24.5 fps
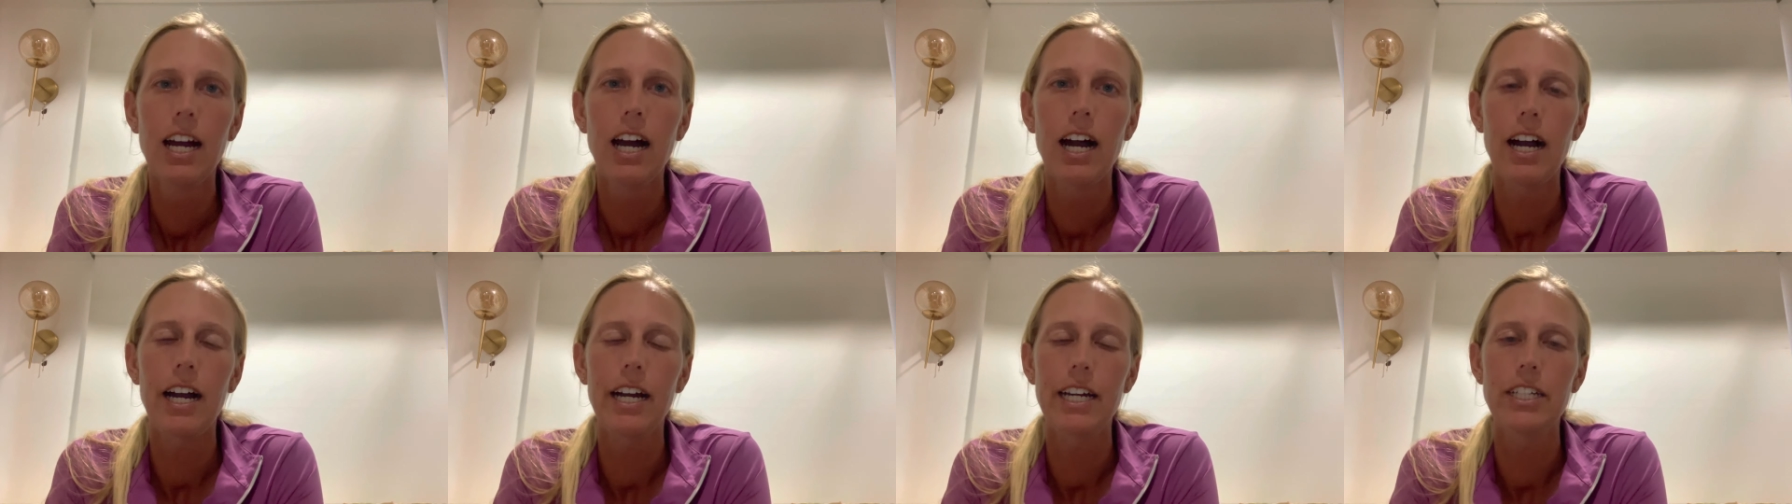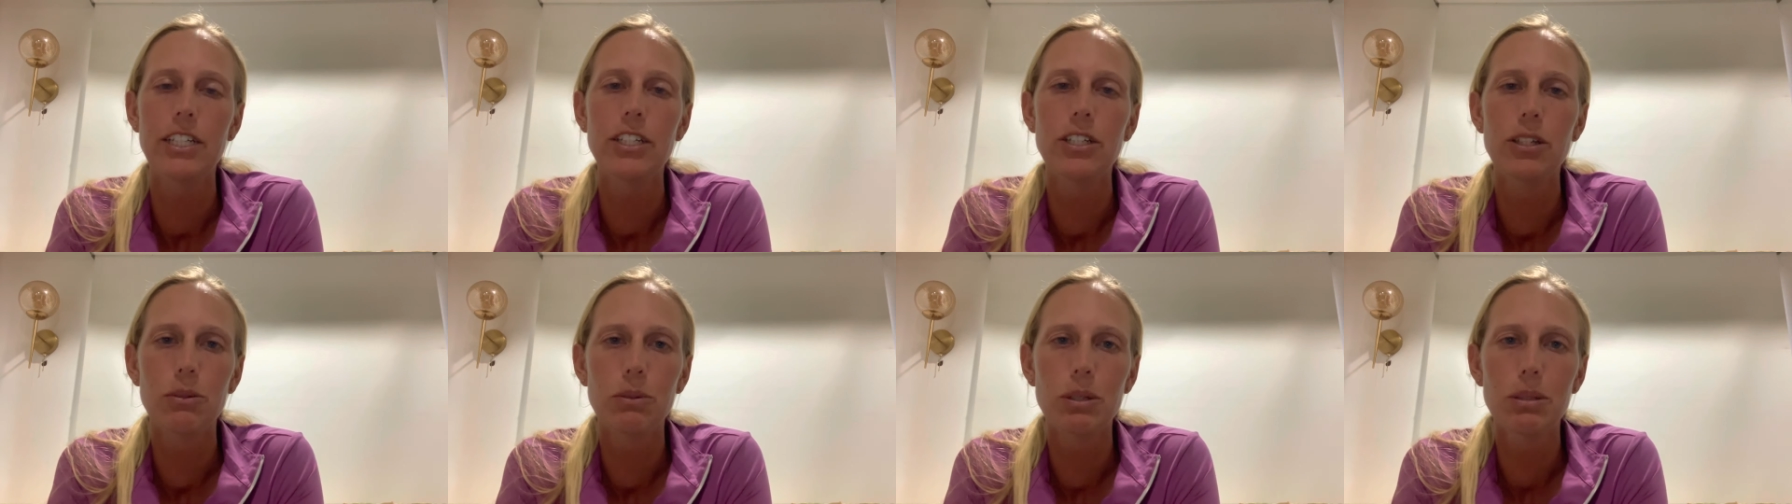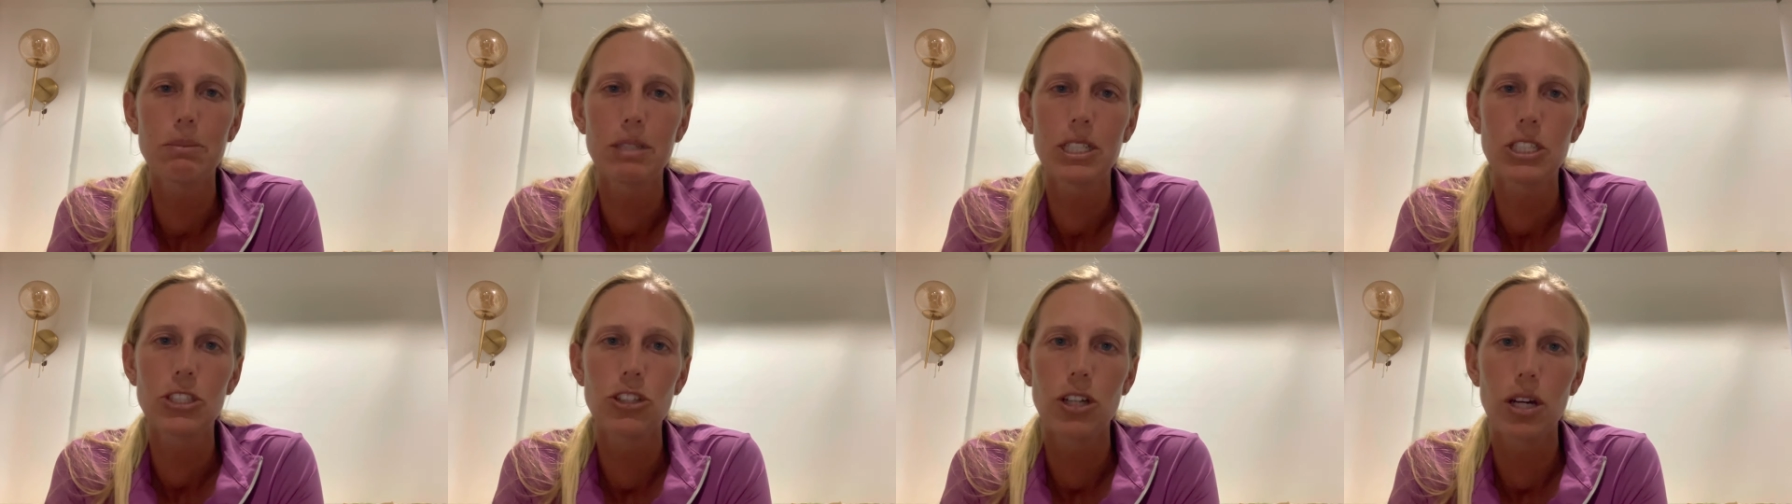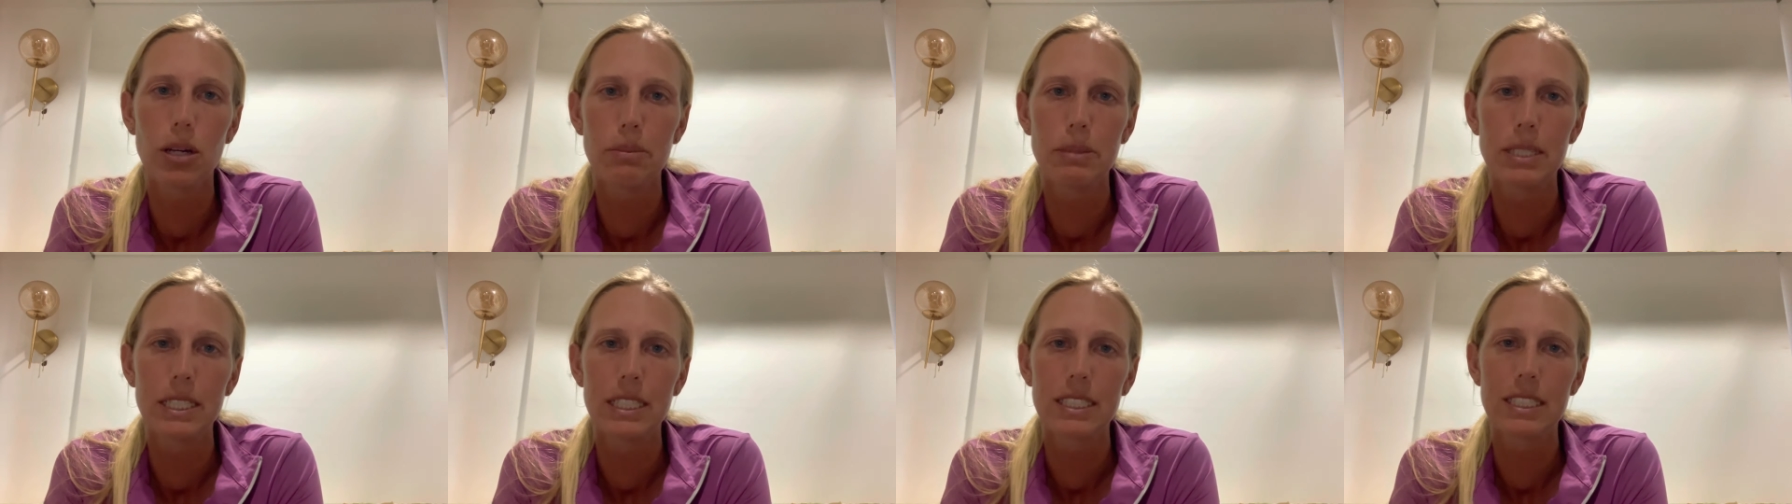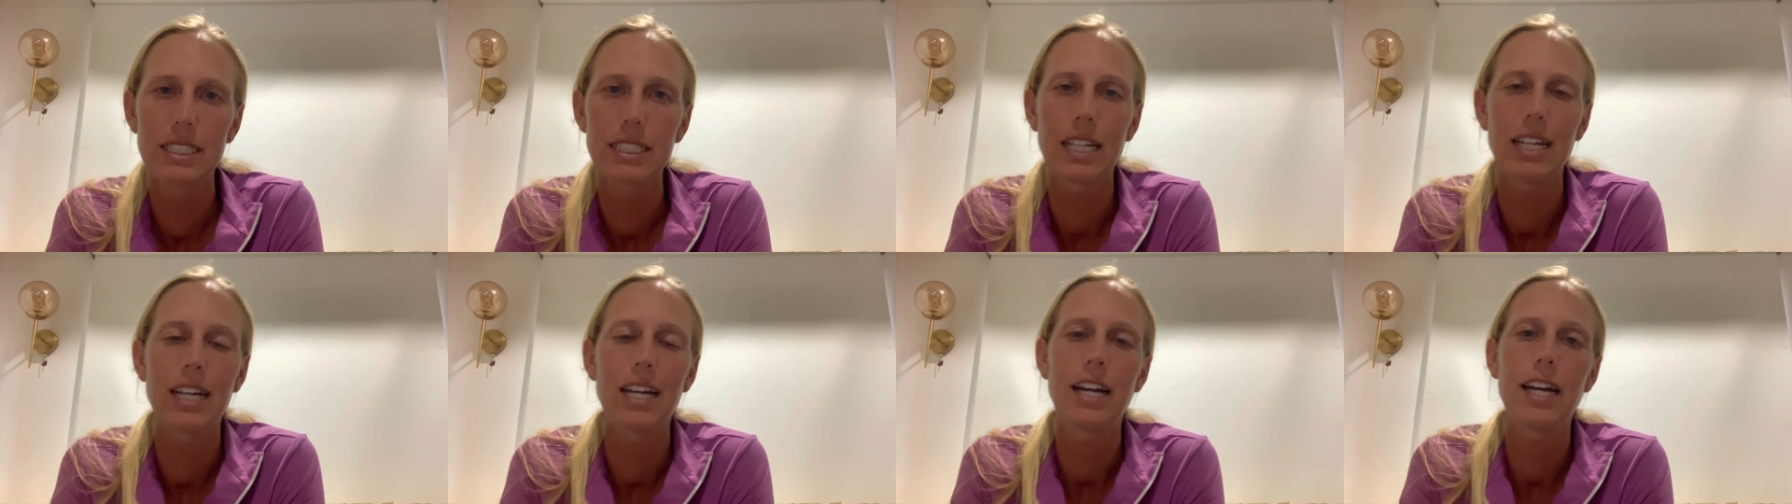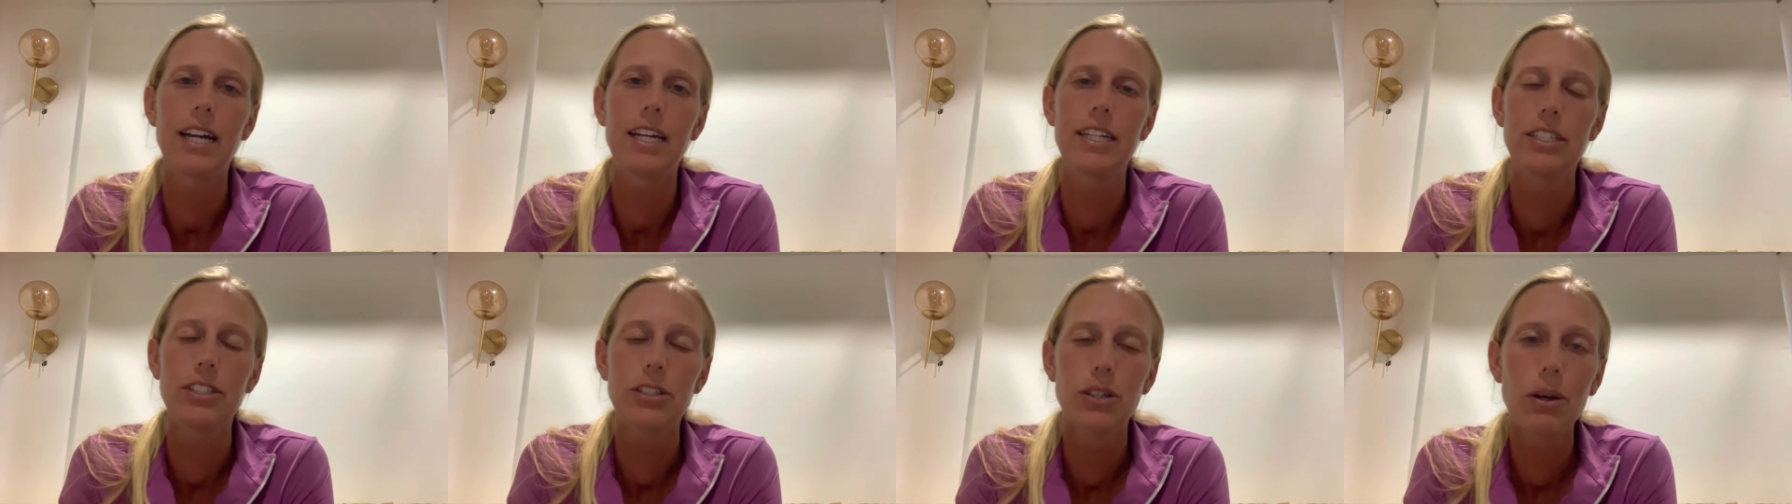I know what my job is,
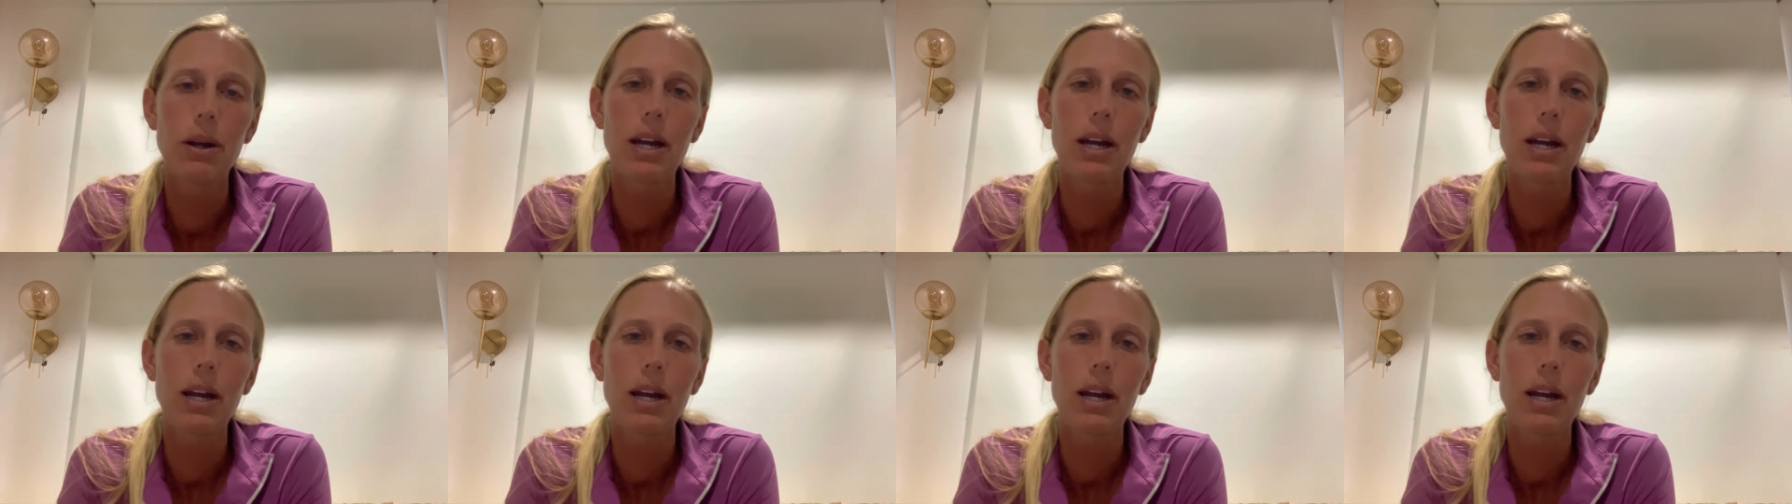I know